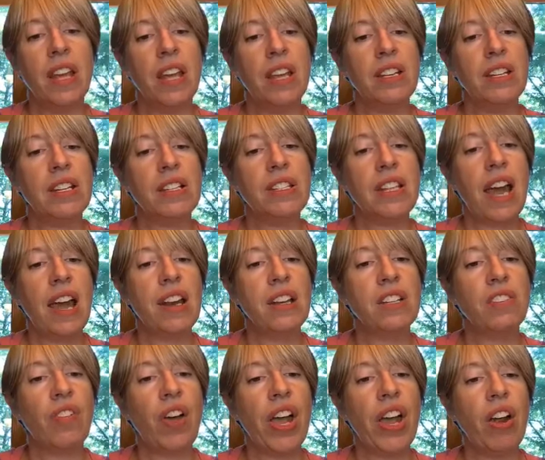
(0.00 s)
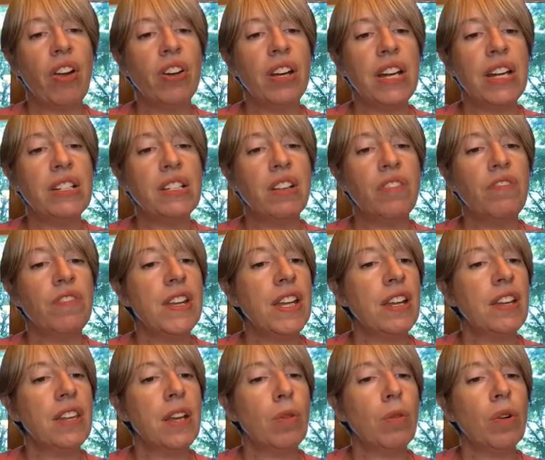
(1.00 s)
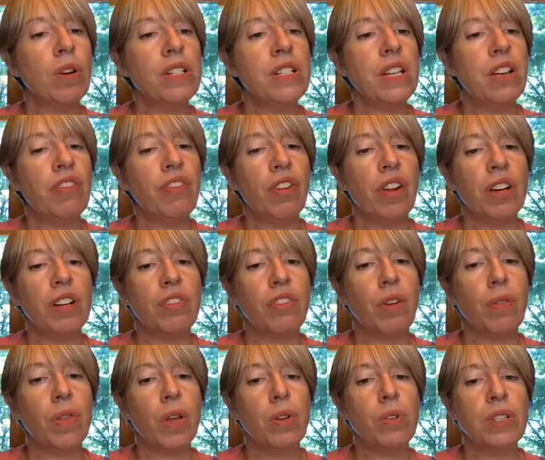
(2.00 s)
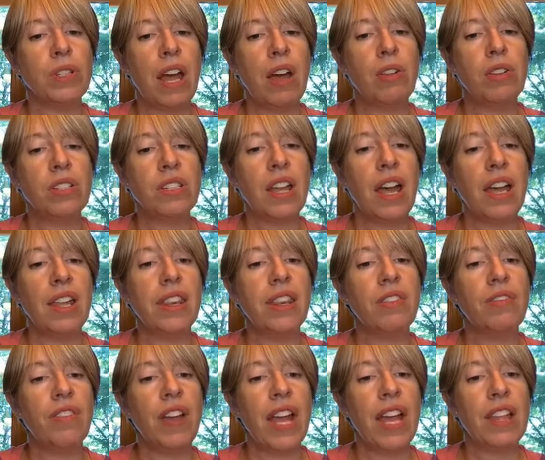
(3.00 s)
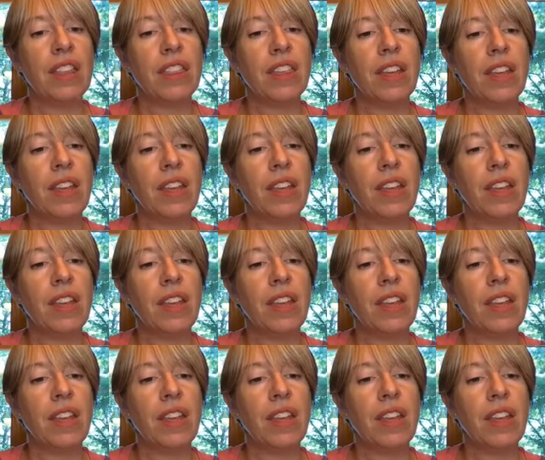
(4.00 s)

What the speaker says: to satisfy our need to feel that we're different from those outside the faith.